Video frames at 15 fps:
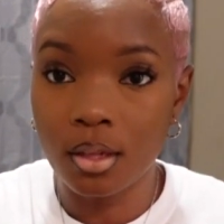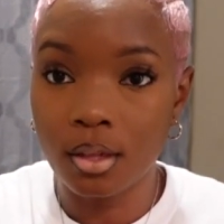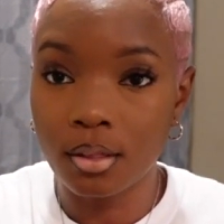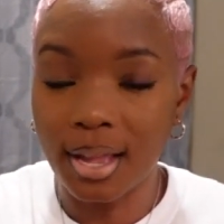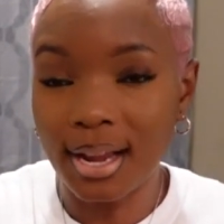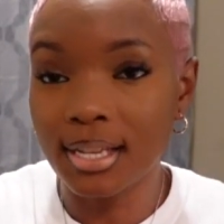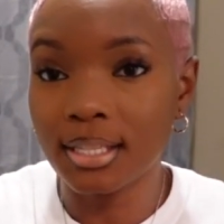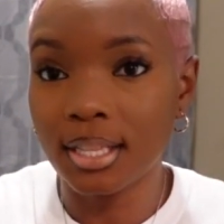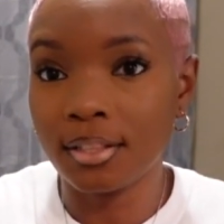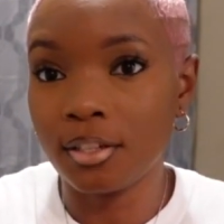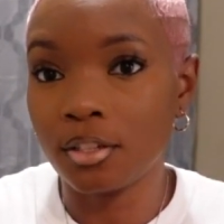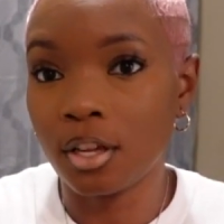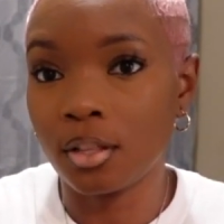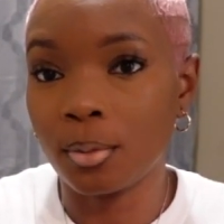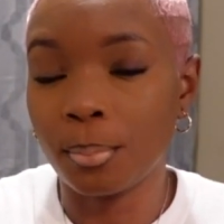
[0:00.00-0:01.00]
like I said, these
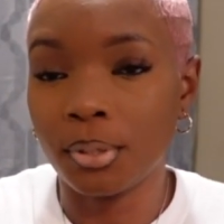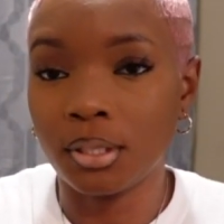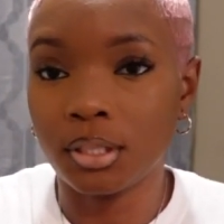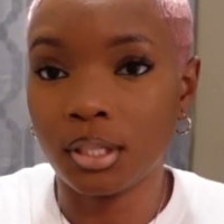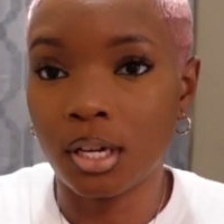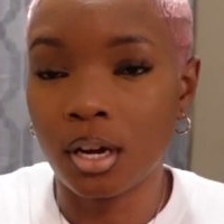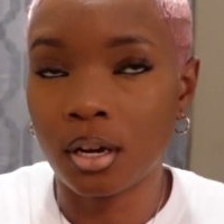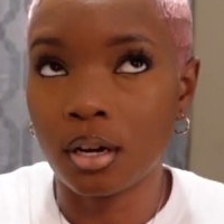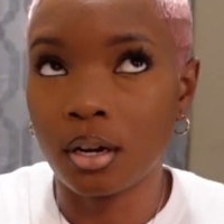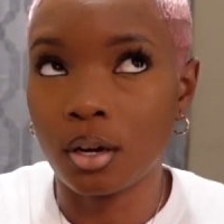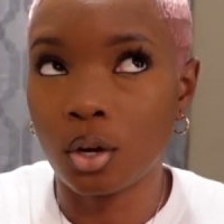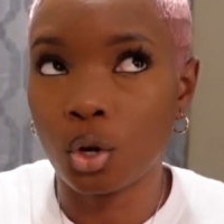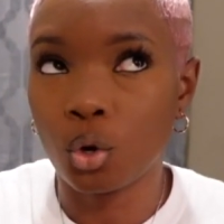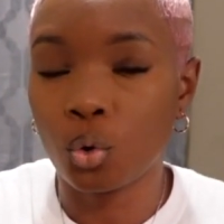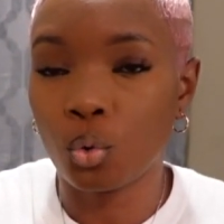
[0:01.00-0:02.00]
are the Balenciaga
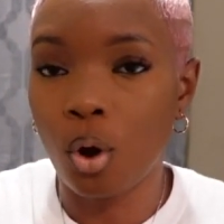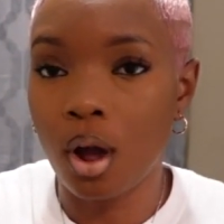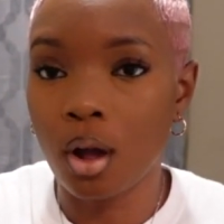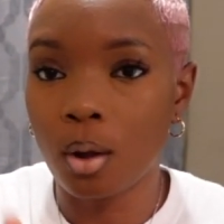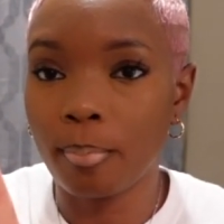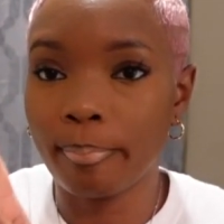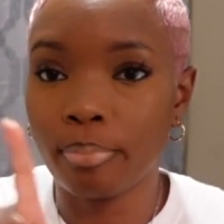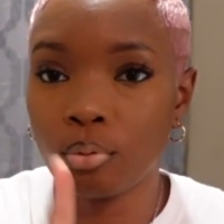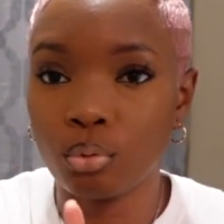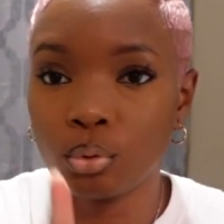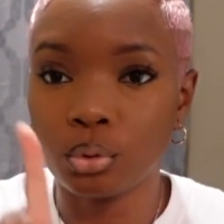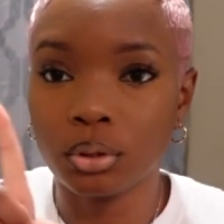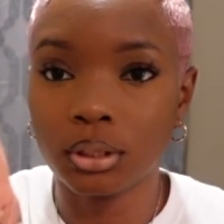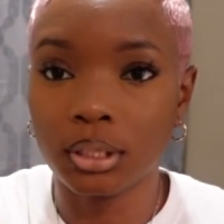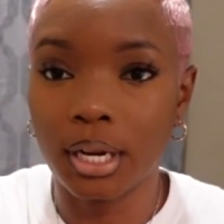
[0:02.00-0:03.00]
Croc
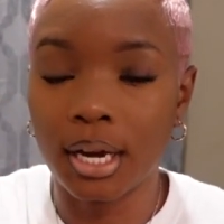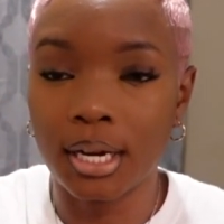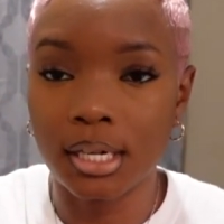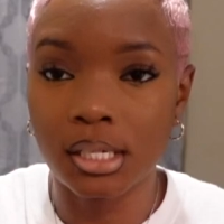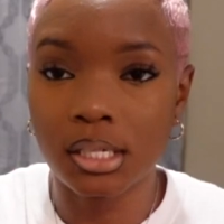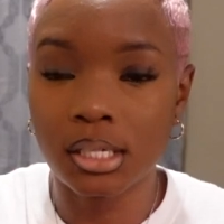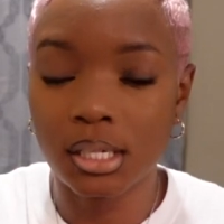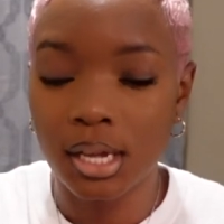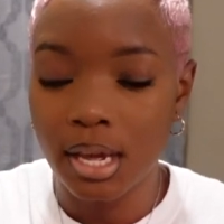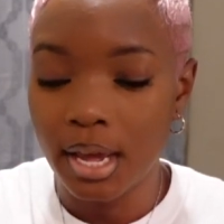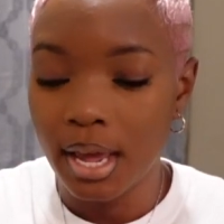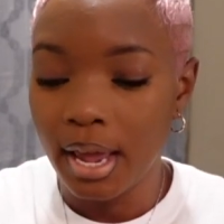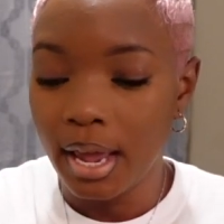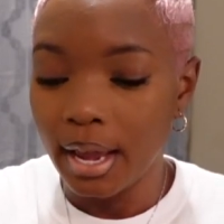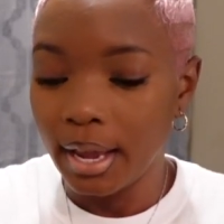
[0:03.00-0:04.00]
pool slides,
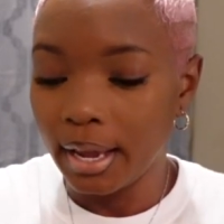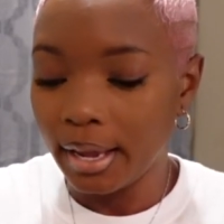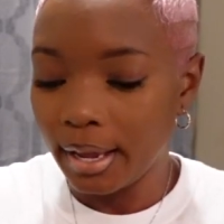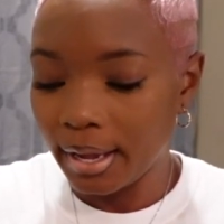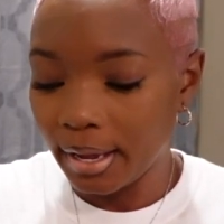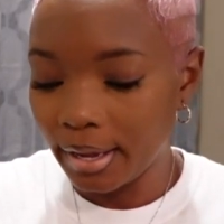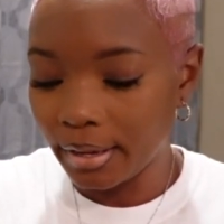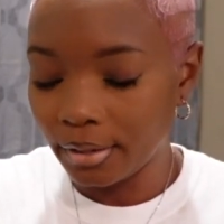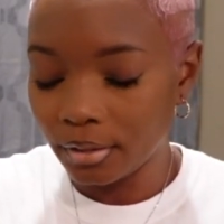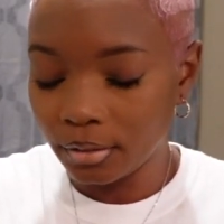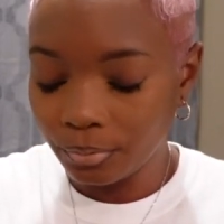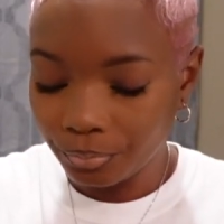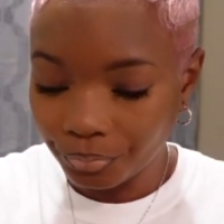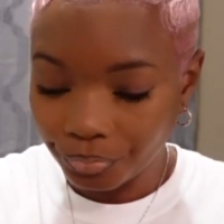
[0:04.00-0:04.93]
and